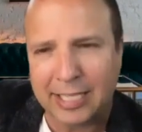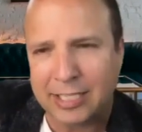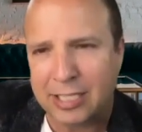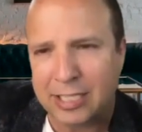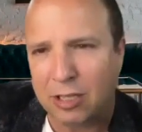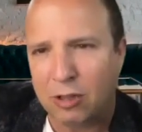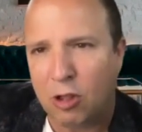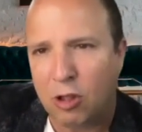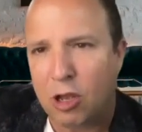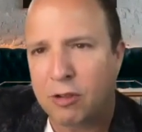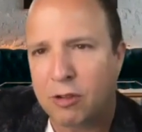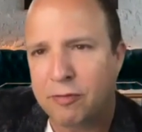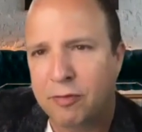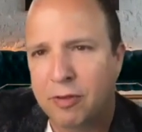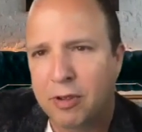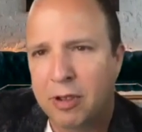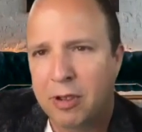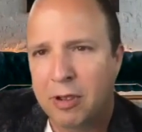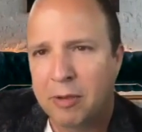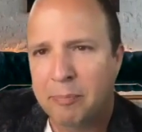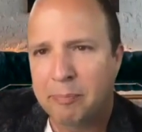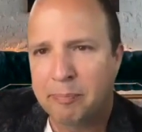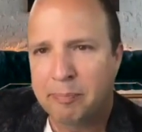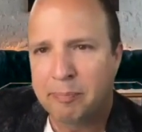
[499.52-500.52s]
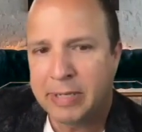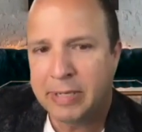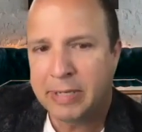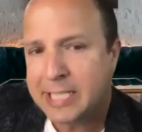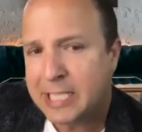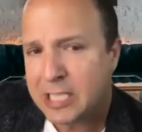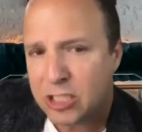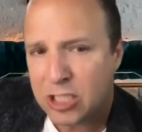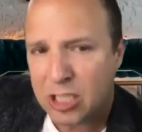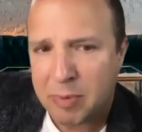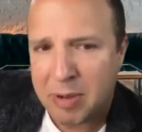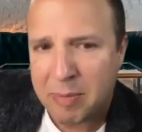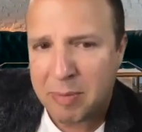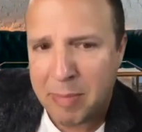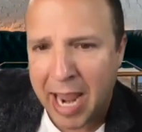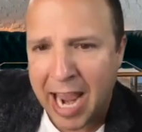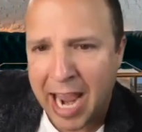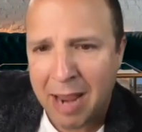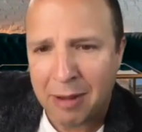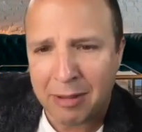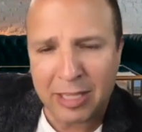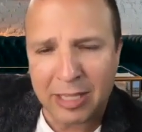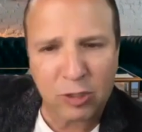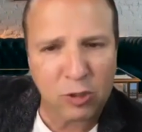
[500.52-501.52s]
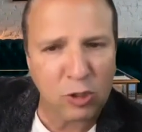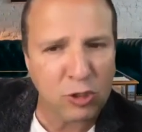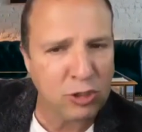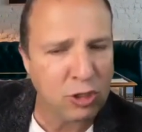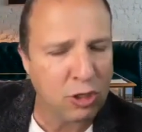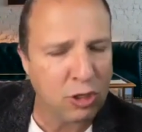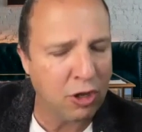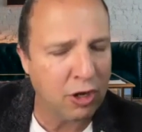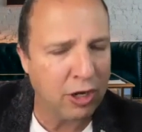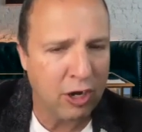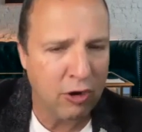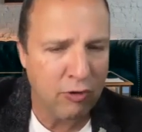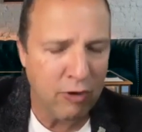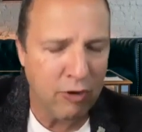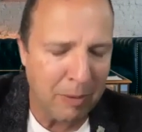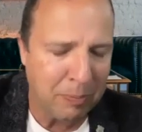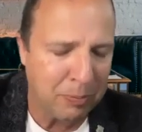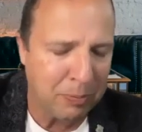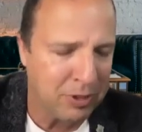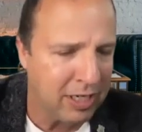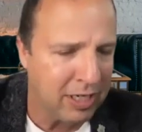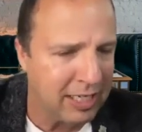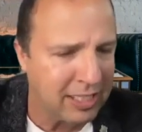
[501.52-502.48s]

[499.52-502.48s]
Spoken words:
lot of business to be made. There's also a lot of corruption.